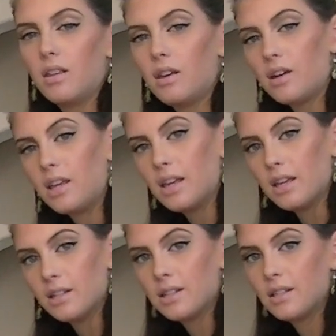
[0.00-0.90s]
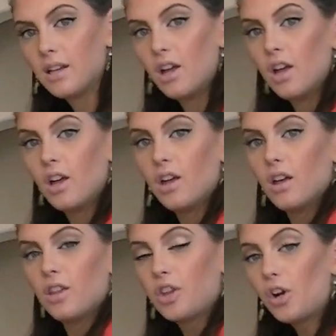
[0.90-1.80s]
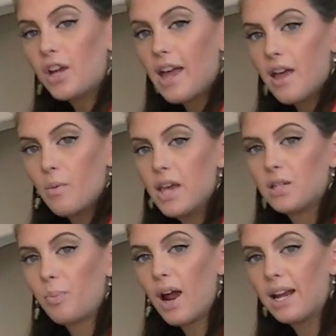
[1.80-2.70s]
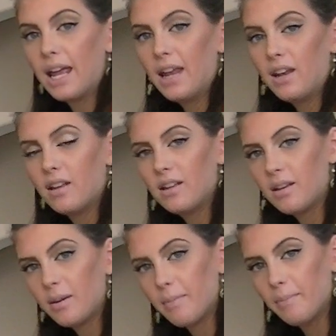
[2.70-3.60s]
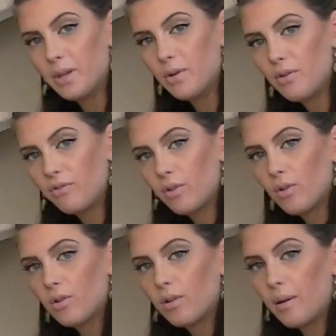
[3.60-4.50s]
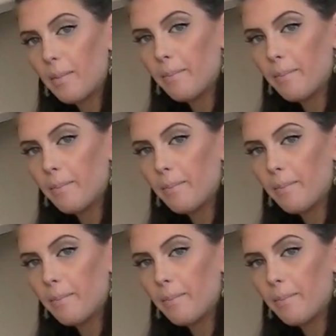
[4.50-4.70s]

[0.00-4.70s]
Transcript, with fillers: There he is, 38 weeks pregnant, beautiful